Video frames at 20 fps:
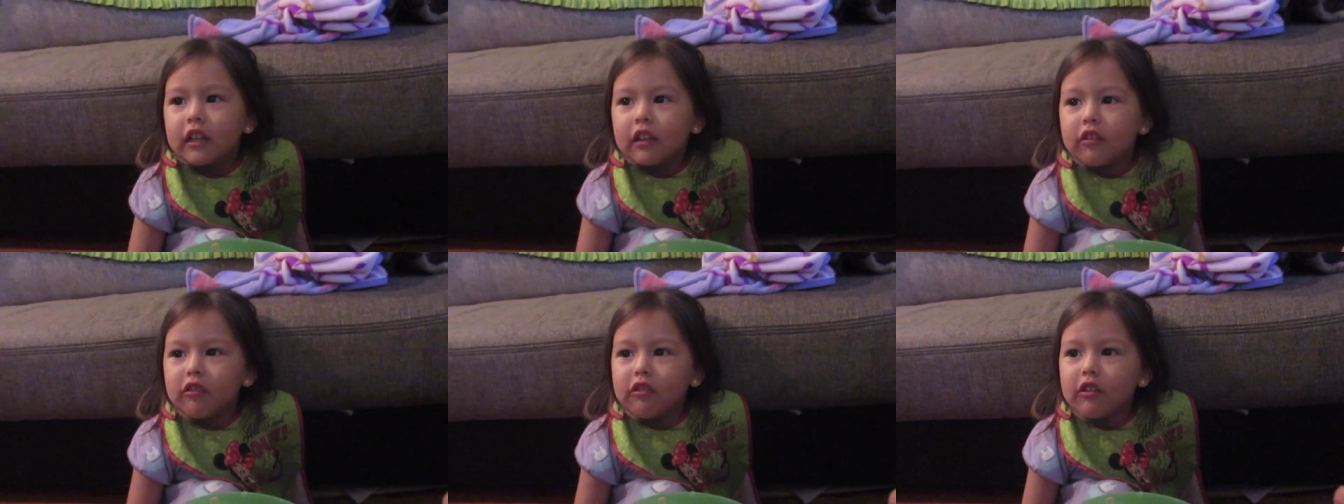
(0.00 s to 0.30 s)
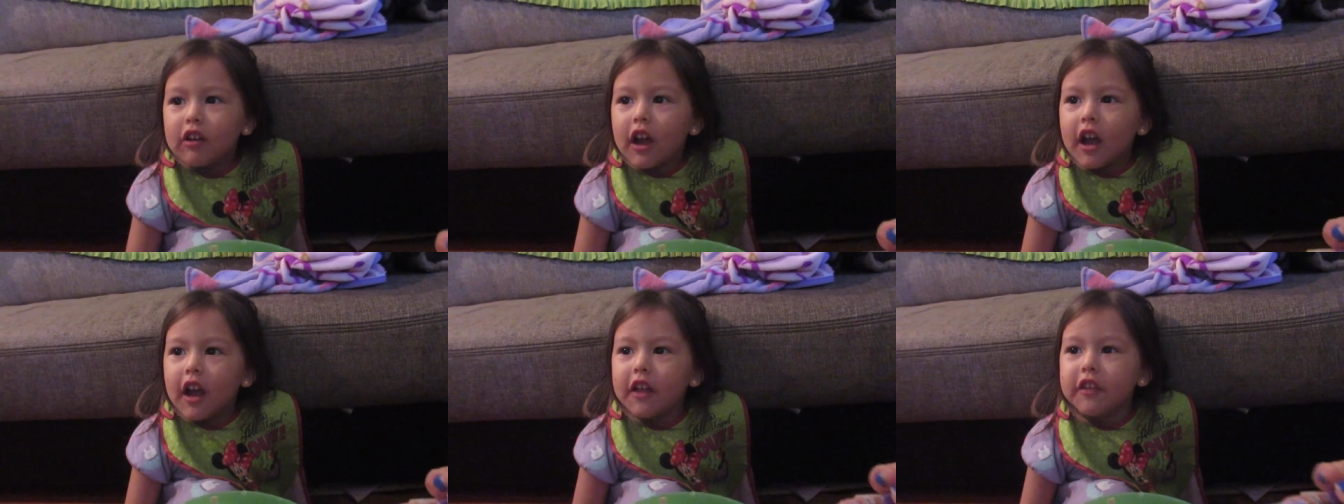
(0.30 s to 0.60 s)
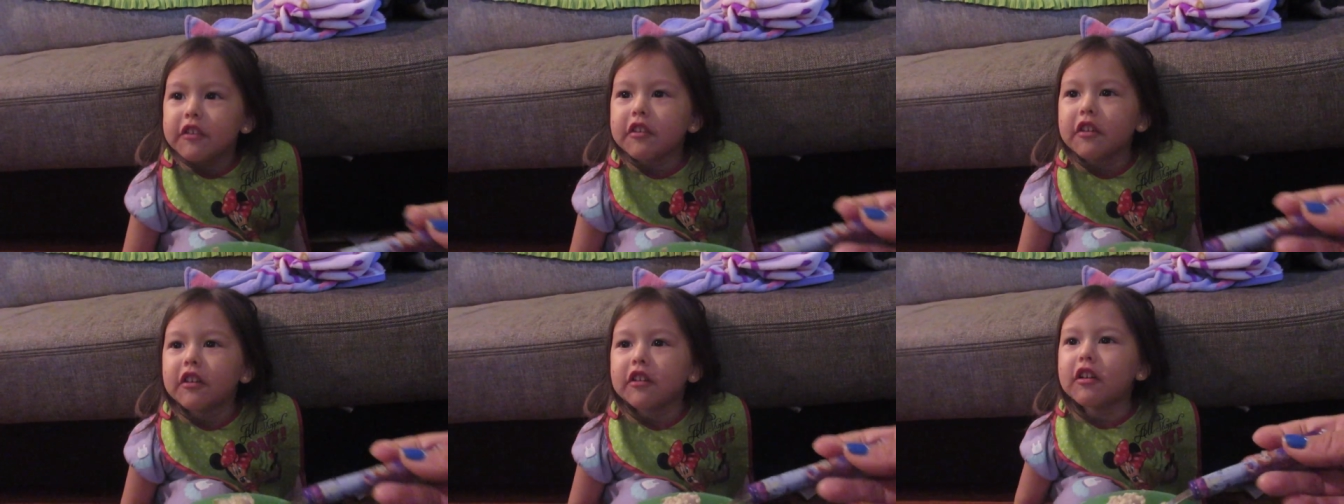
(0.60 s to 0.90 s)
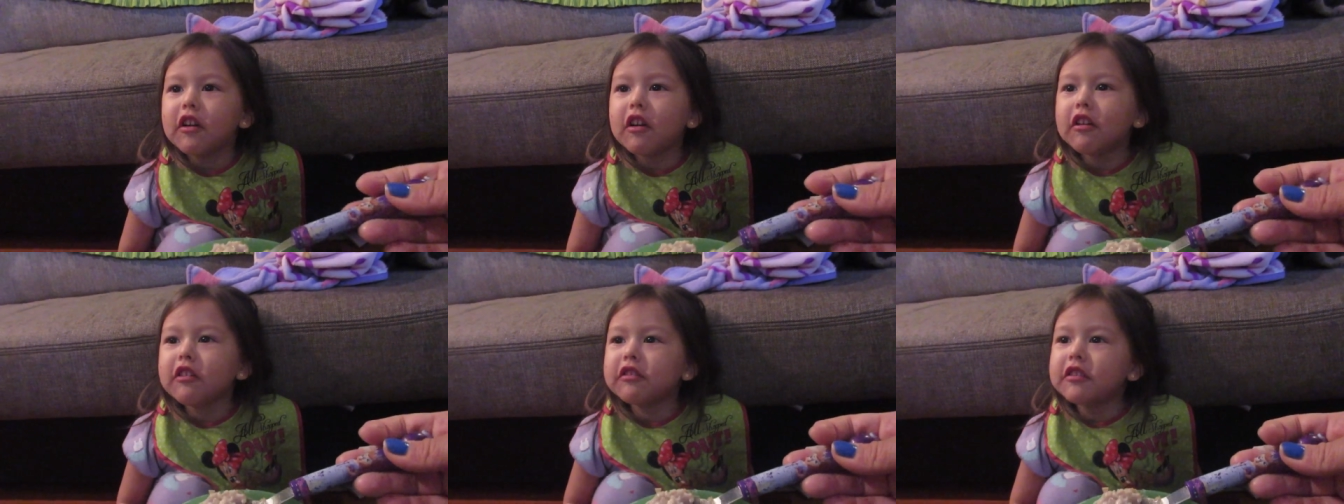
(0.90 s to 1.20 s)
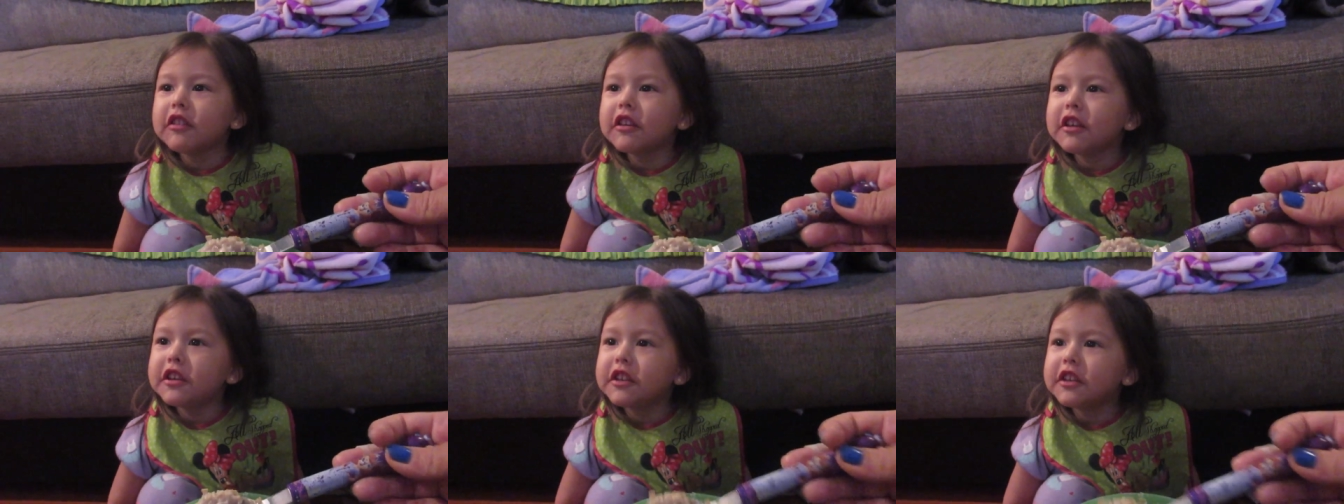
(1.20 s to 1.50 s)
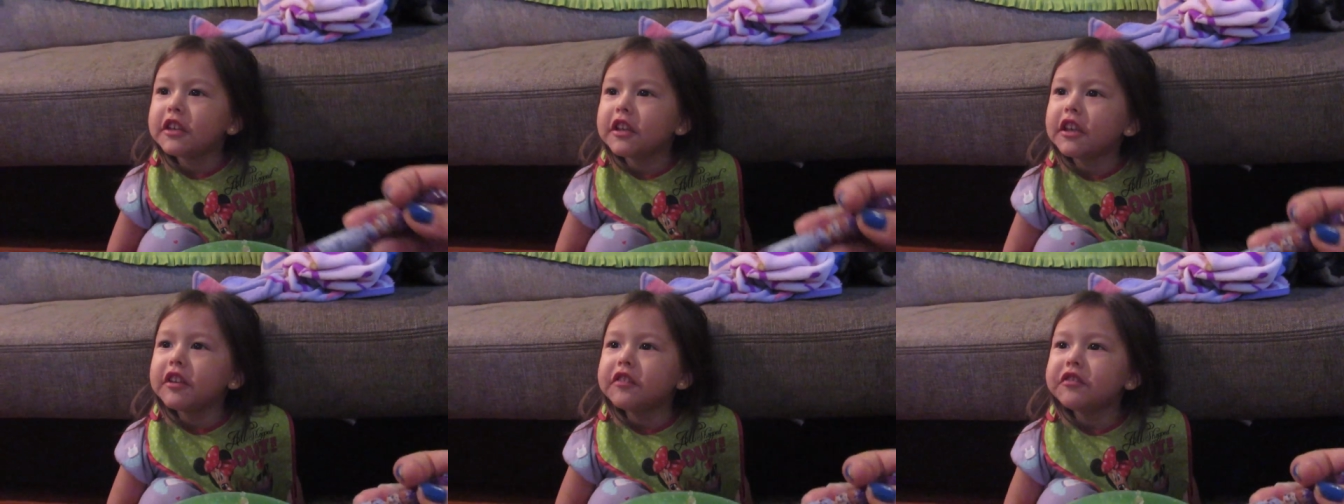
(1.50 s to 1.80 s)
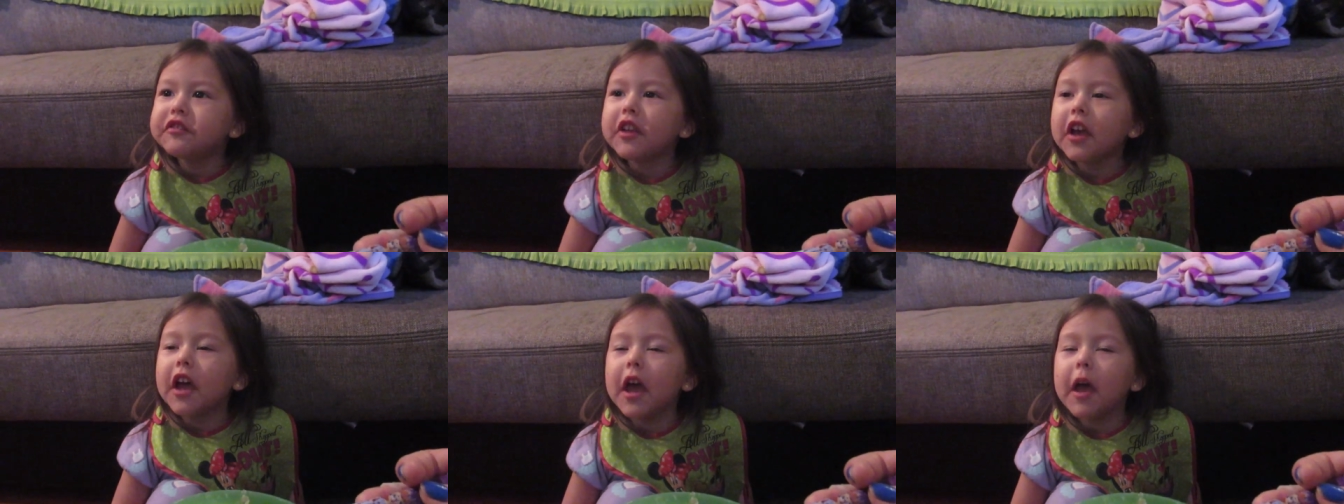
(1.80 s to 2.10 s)
have to go to
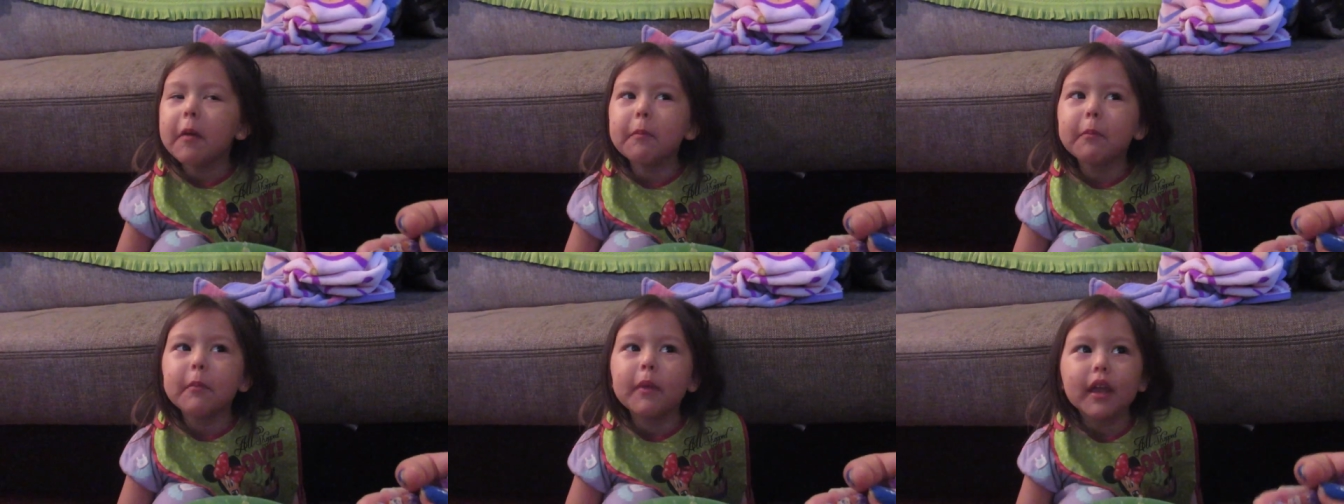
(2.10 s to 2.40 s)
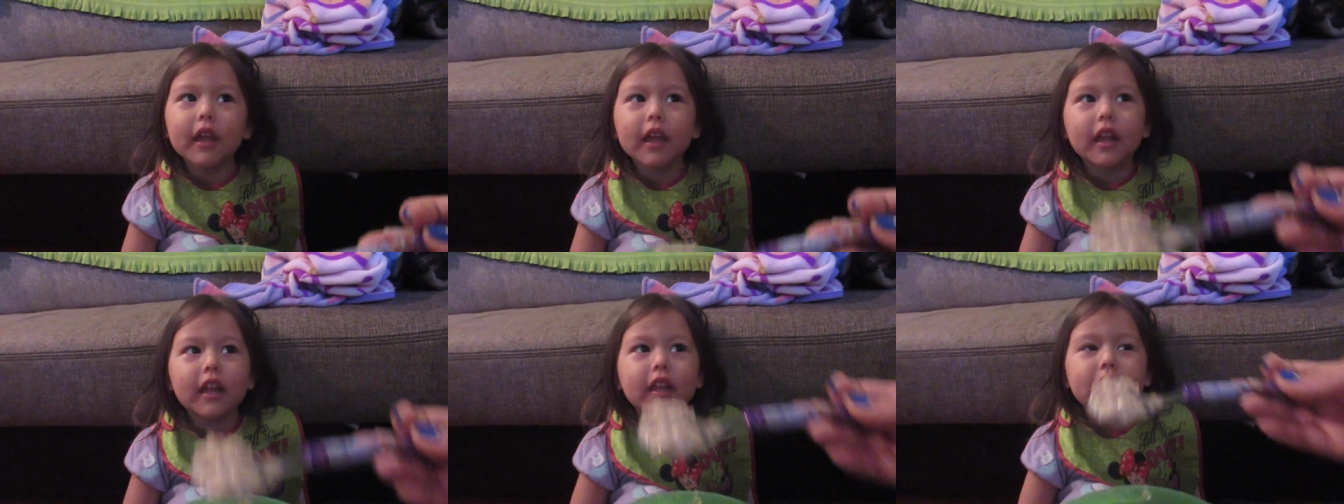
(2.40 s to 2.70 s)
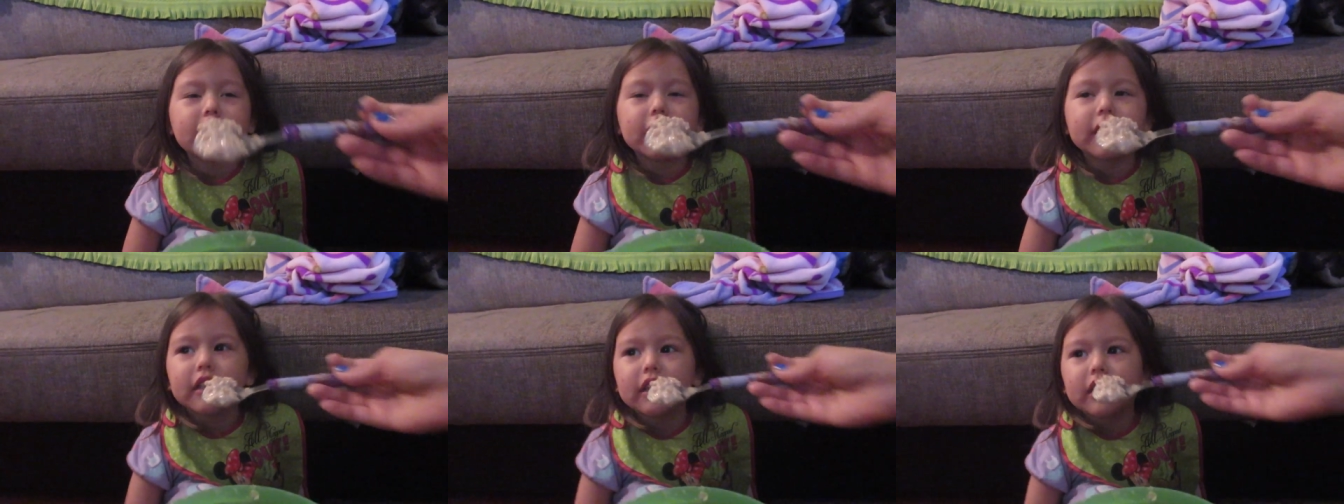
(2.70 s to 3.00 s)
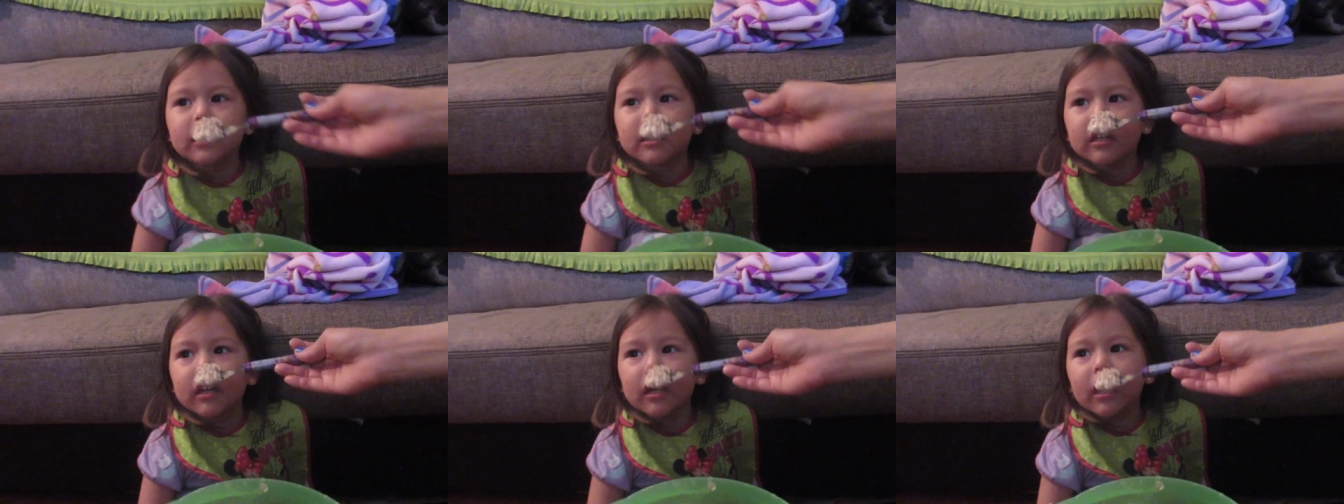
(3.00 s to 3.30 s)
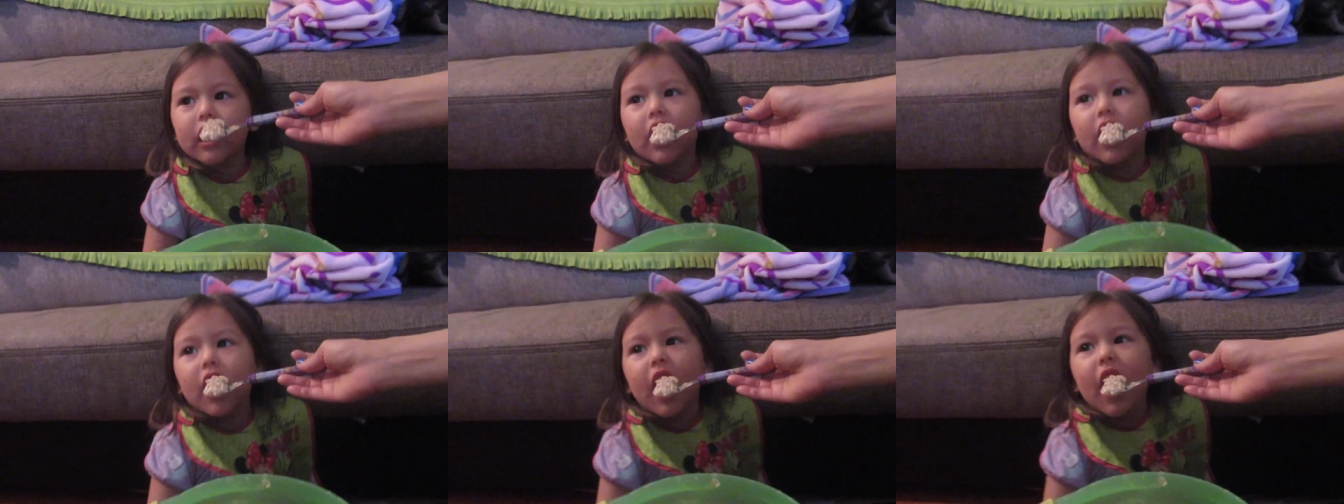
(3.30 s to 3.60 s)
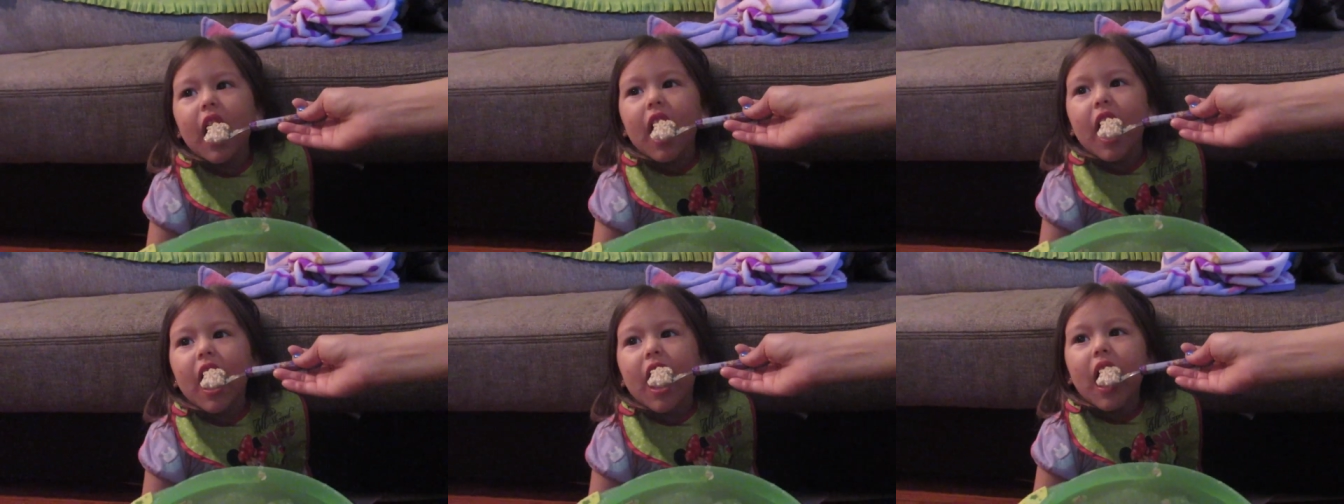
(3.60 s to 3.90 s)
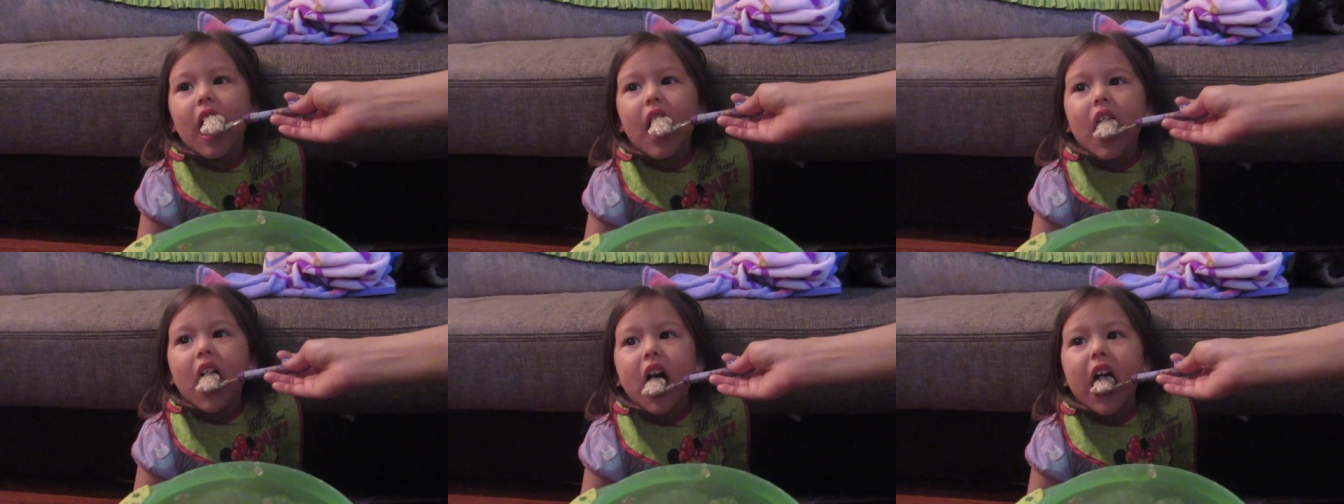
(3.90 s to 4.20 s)
see Jasmine. You gonna go see
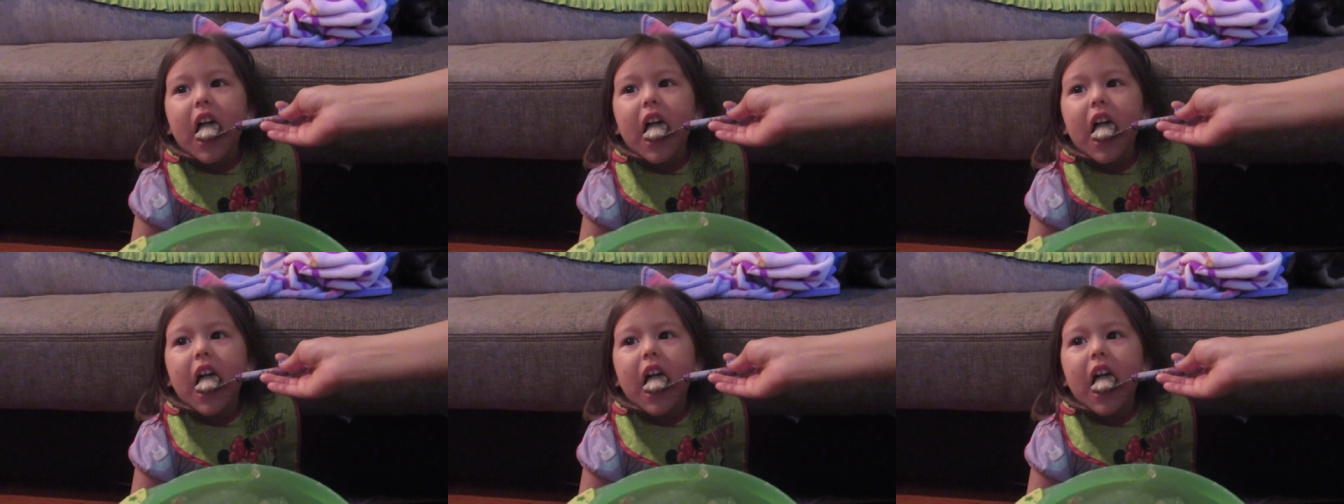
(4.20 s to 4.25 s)
Jasmine?